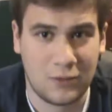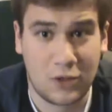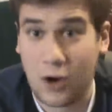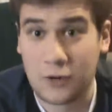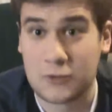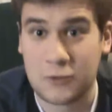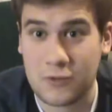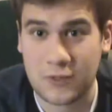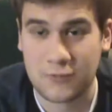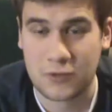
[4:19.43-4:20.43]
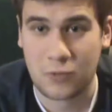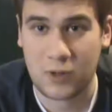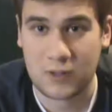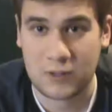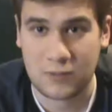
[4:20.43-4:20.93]
connoisseurs of his
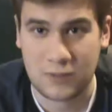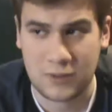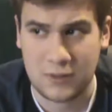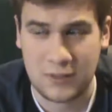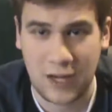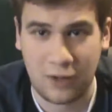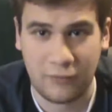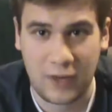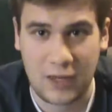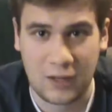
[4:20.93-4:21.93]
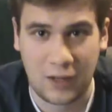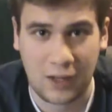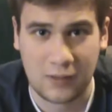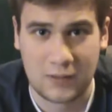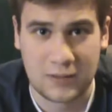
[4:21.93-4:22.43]
work to delve in
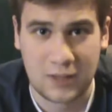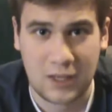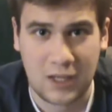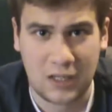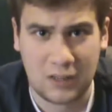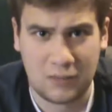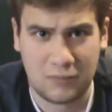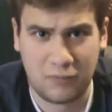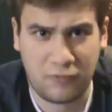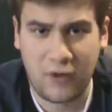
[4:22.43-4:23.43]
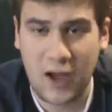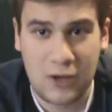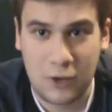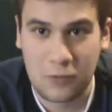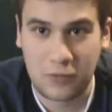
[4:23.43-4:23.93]
and
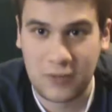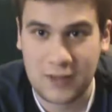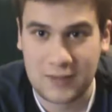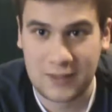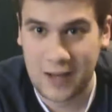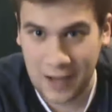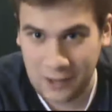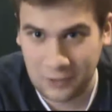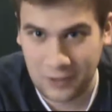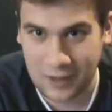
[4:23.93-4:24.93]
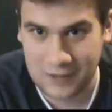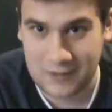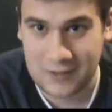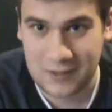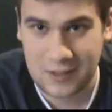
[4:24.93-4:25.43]
find new things and
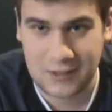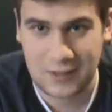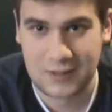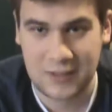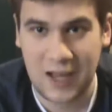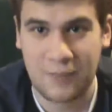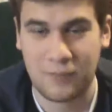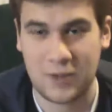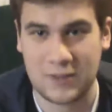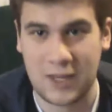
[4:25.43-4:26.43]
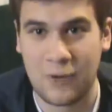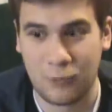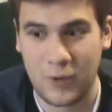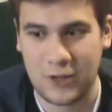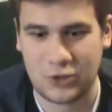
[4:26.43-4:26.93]
analyze. It's that
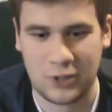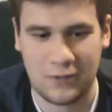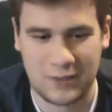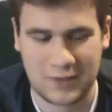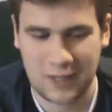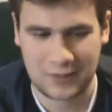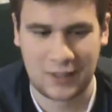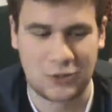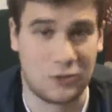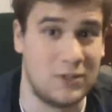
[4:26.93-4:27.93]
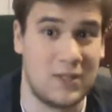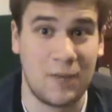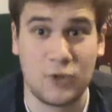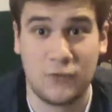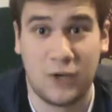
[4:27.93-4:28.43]
rich, and it's that textured, and he's
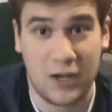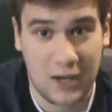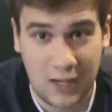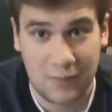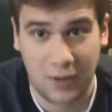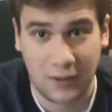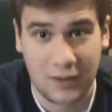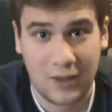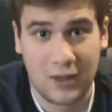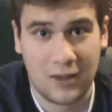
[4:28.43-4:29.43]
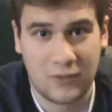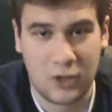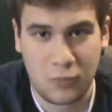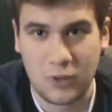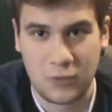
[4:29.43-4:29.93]
that much of an enigma that
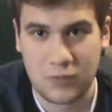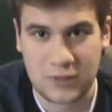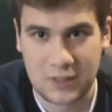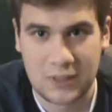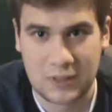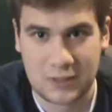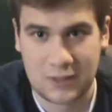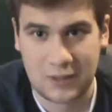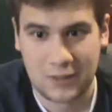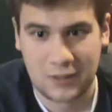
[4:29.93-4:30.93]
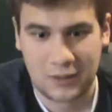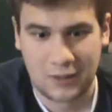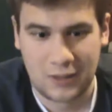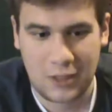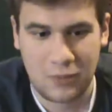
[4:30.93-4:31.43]
he really resists.
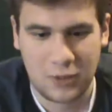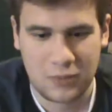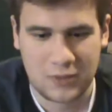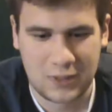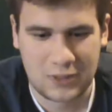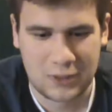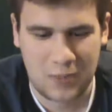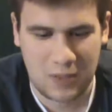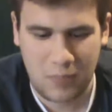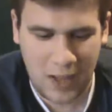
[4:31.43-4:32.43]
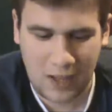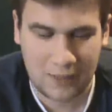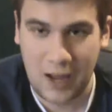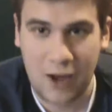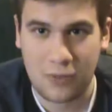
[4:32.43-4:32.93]
He really resists being
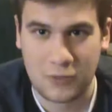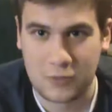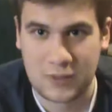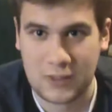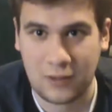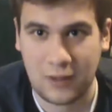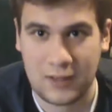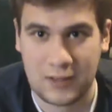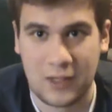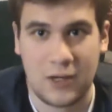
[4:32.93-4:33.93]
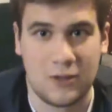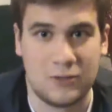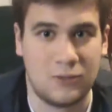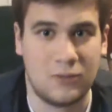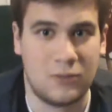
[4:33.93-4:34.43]
pegged down to a single identity,
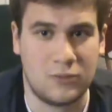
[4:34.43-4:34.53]
to